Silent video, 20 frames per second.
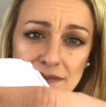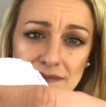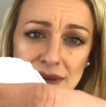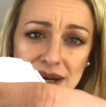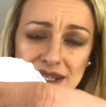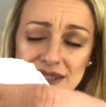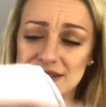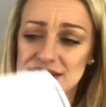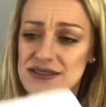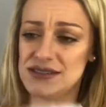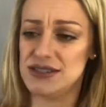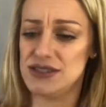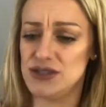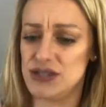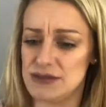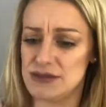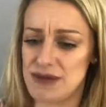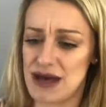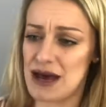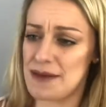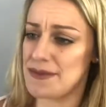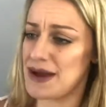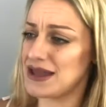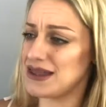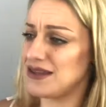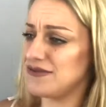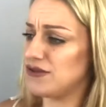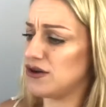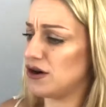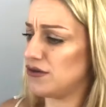button to do them up, and
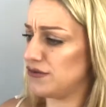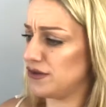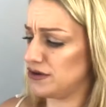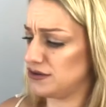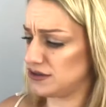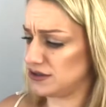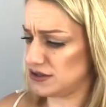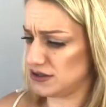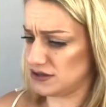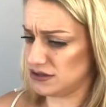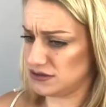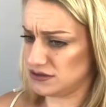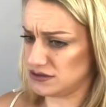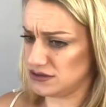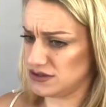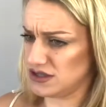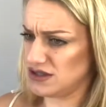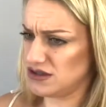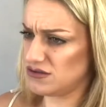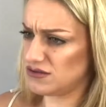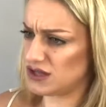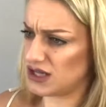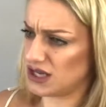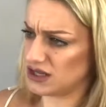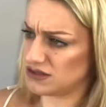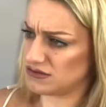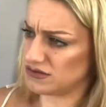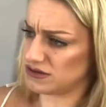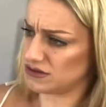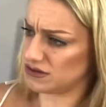they've got rose gold, I thought they
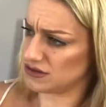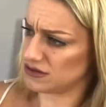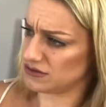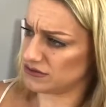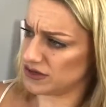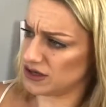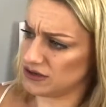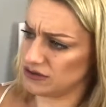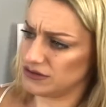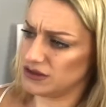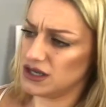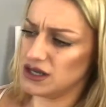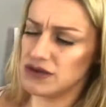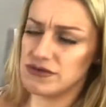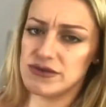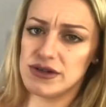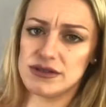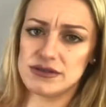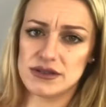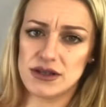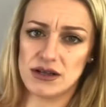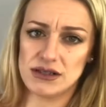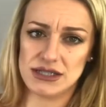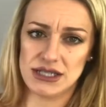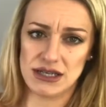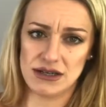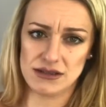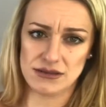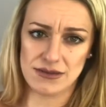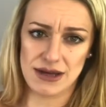had a roll of it. Oh, rose gold
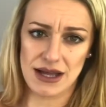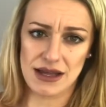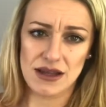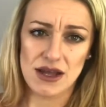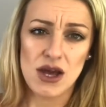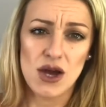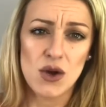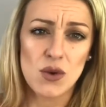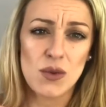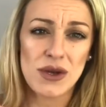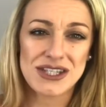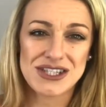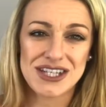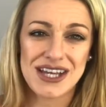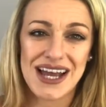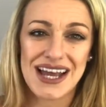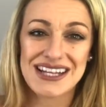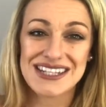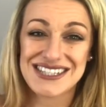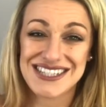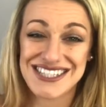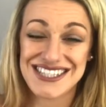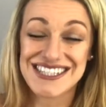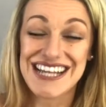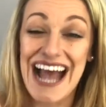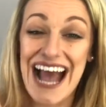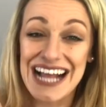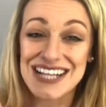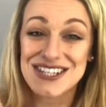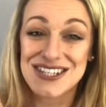here as well, which
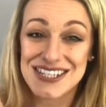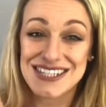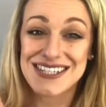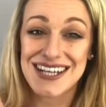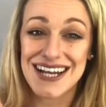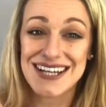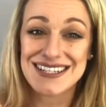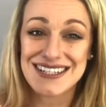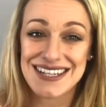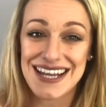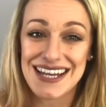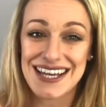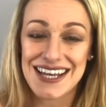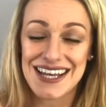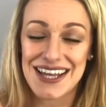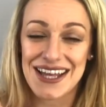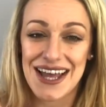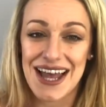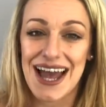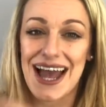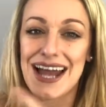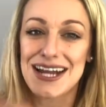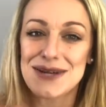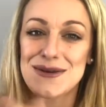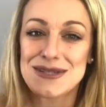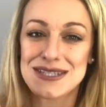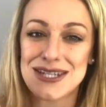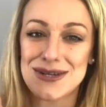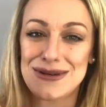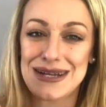actually does, like, I know
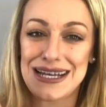it's so